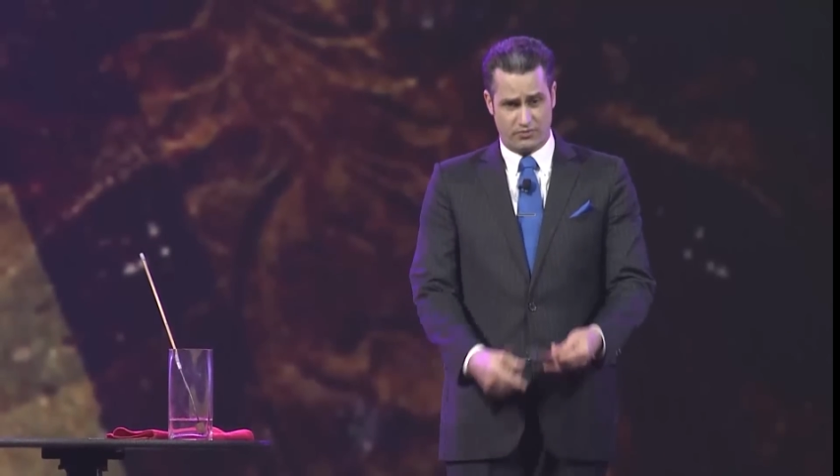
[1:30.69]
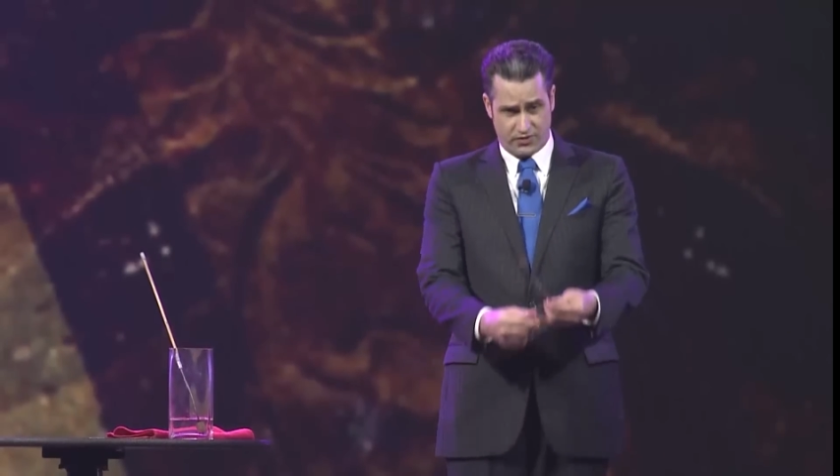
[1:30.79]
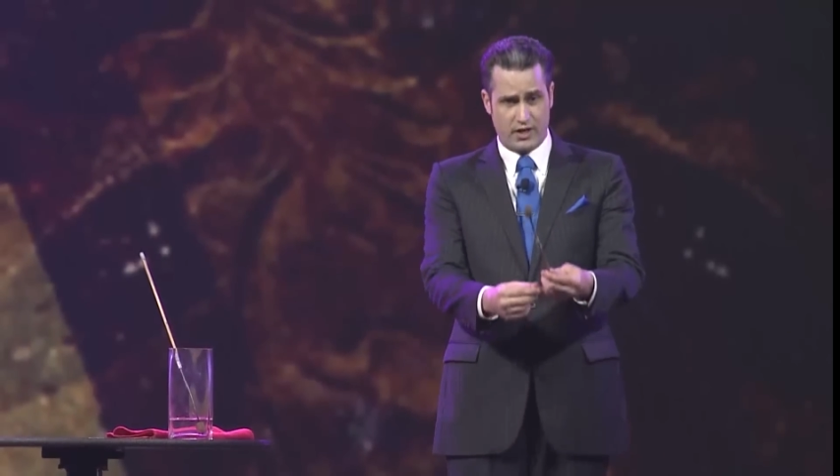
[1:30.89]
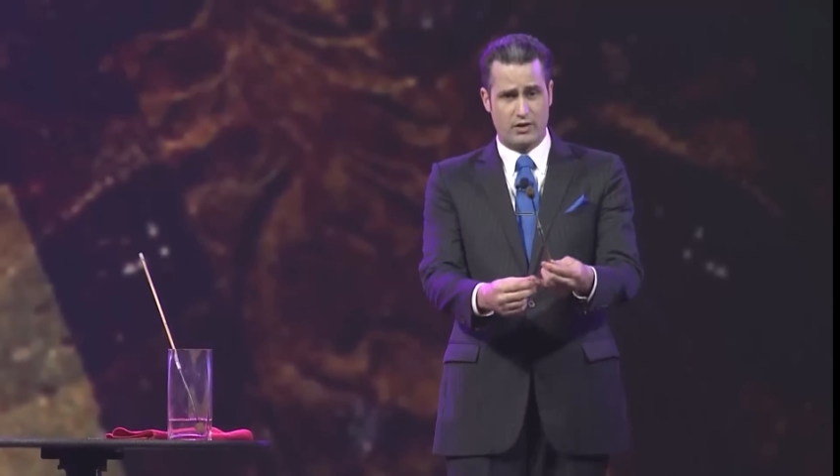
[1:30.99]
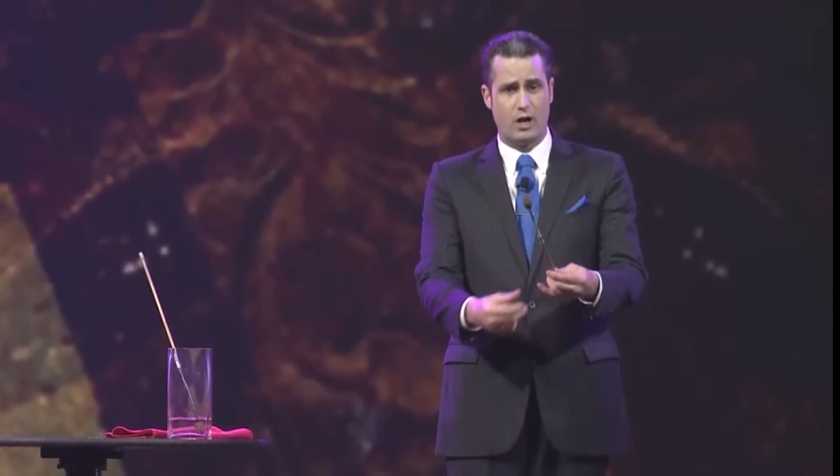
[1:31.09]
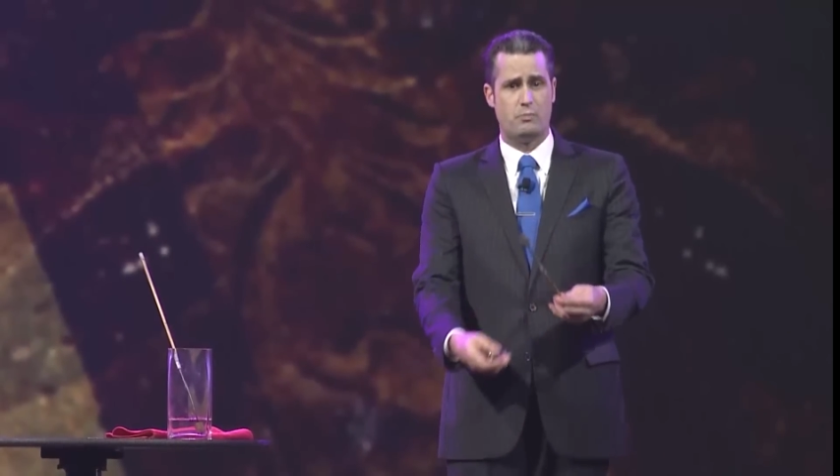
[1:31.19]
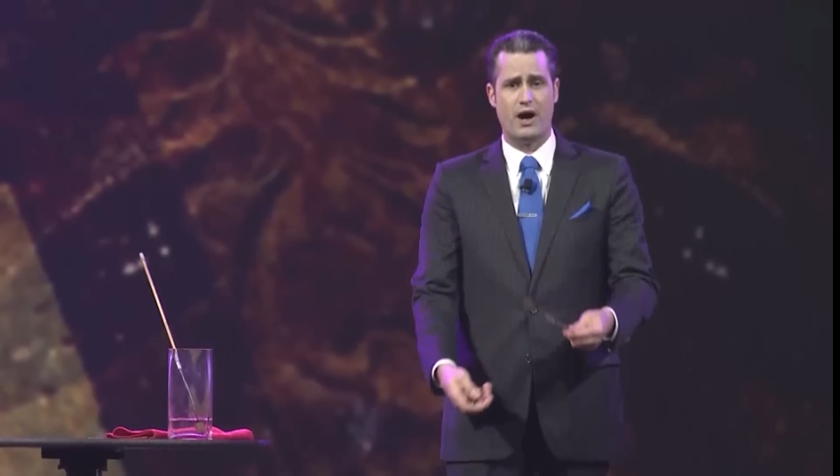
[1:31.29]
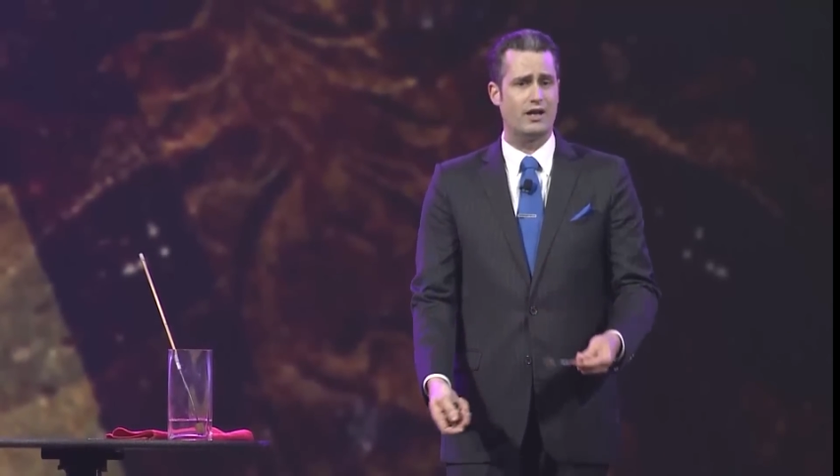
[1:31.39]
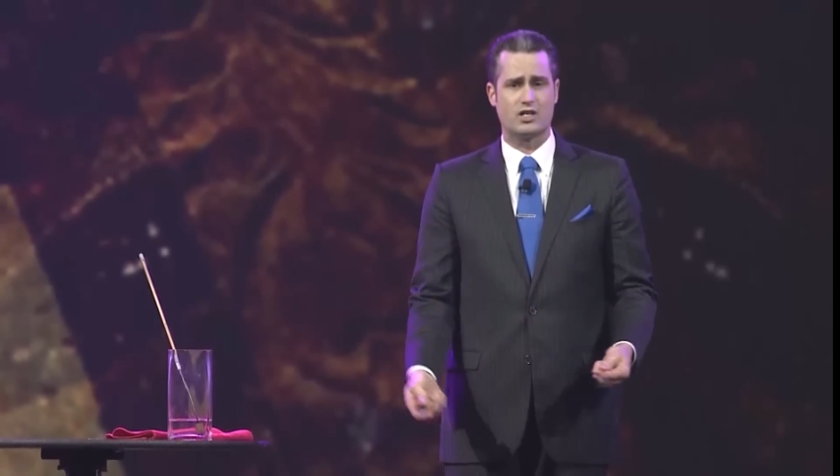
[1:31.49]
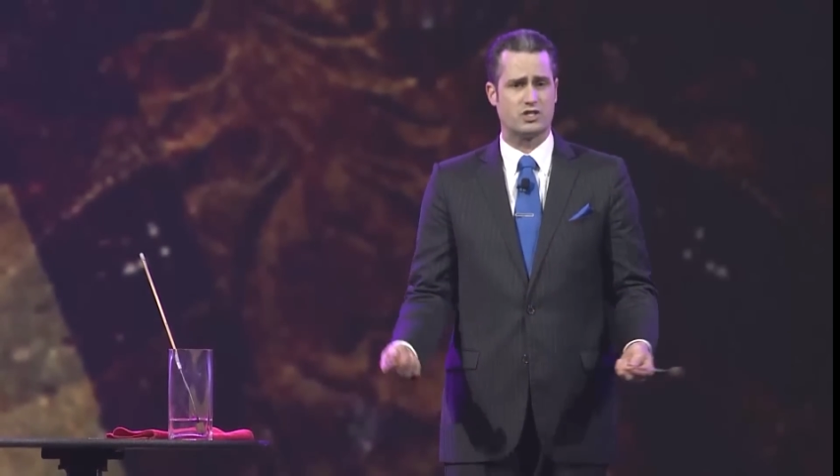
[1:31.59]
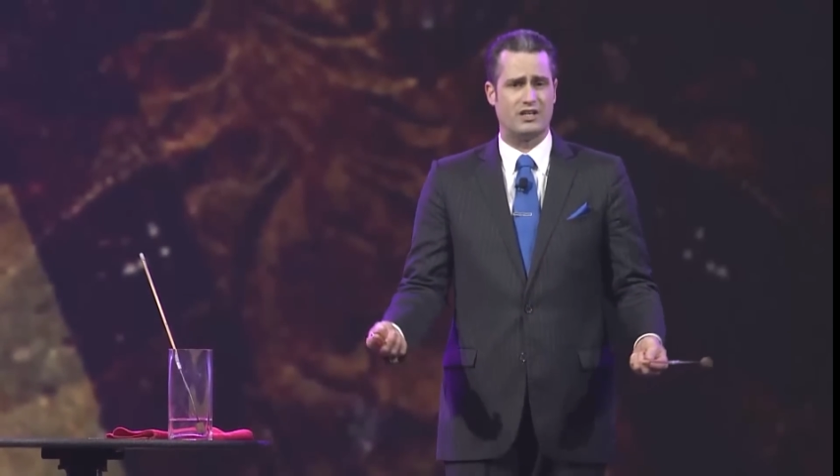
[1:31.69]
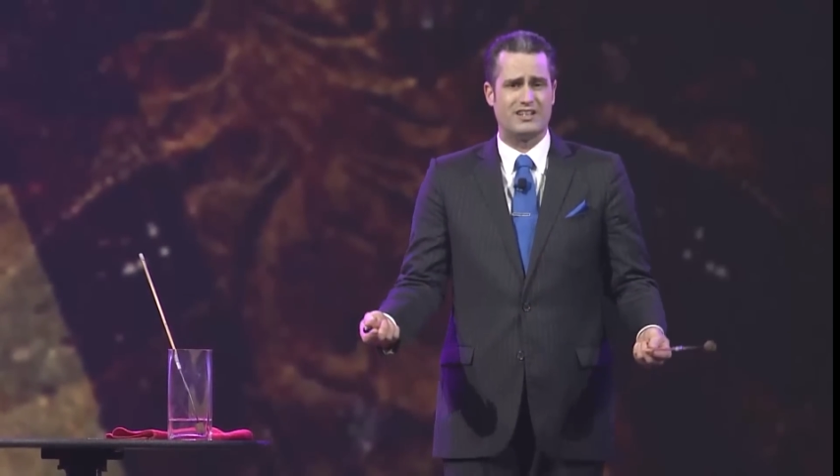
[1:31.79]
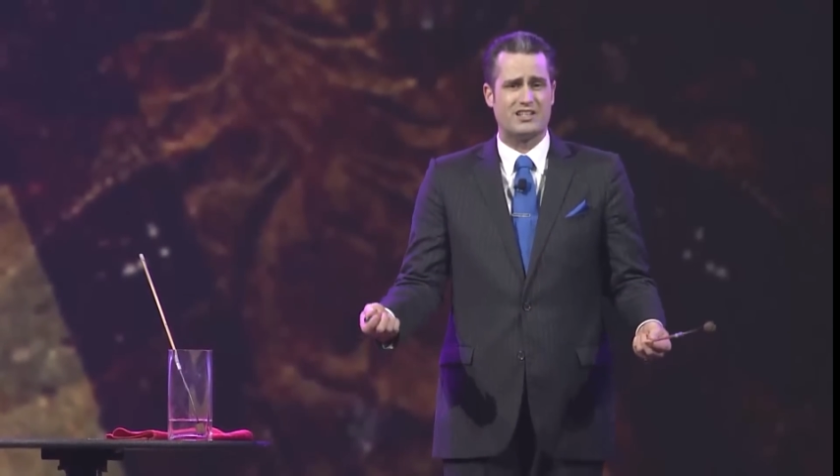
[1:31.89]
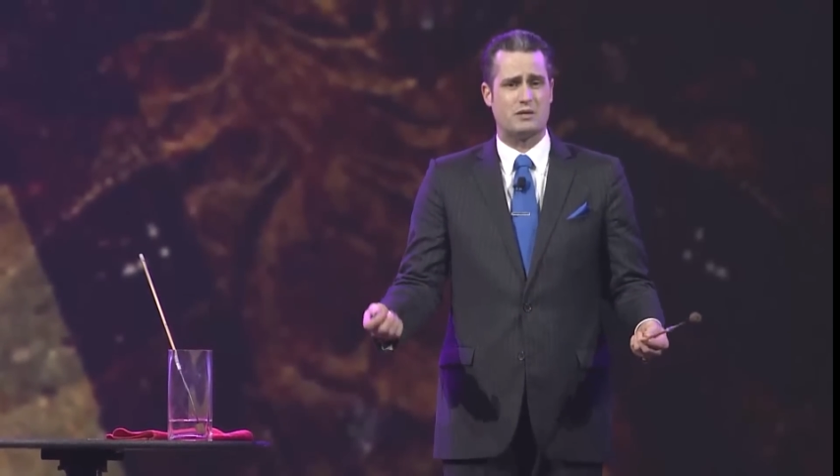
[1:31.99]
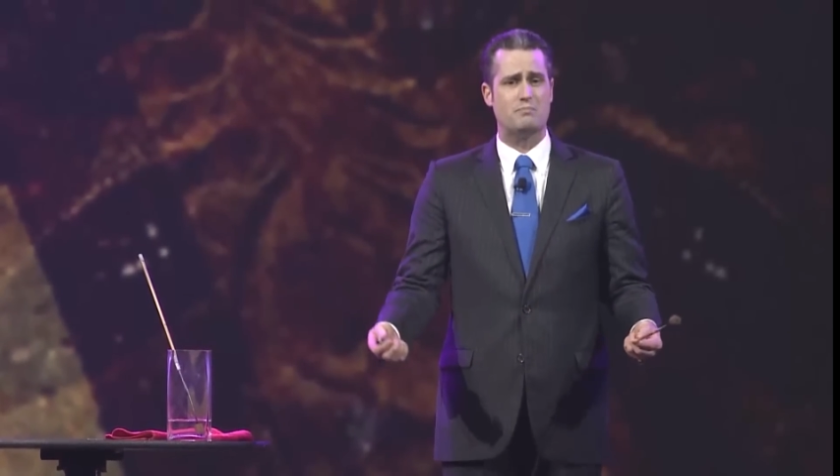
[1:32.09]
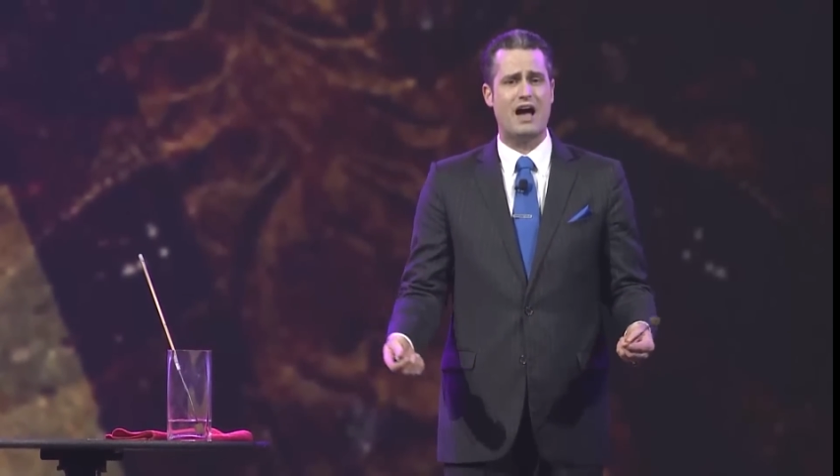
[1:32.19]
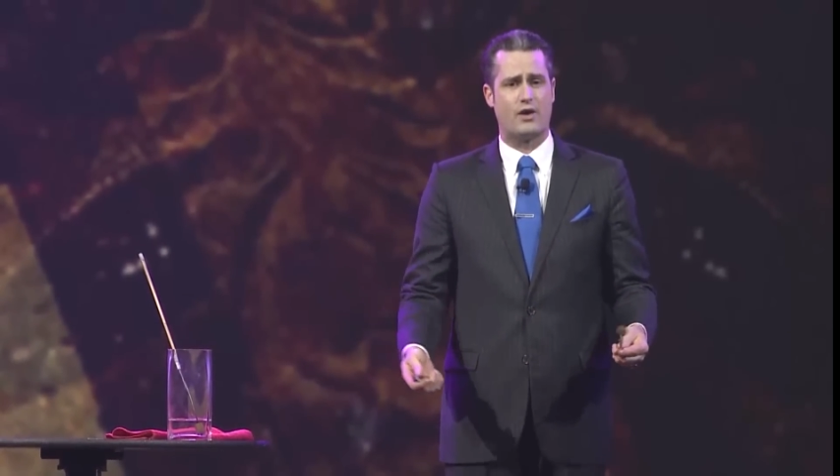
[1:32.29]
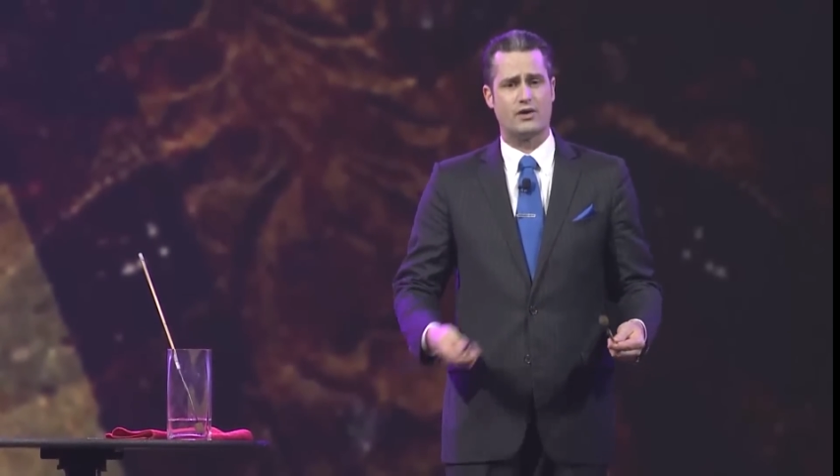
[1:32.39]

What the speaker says: fingernail polish. It doesn't matter.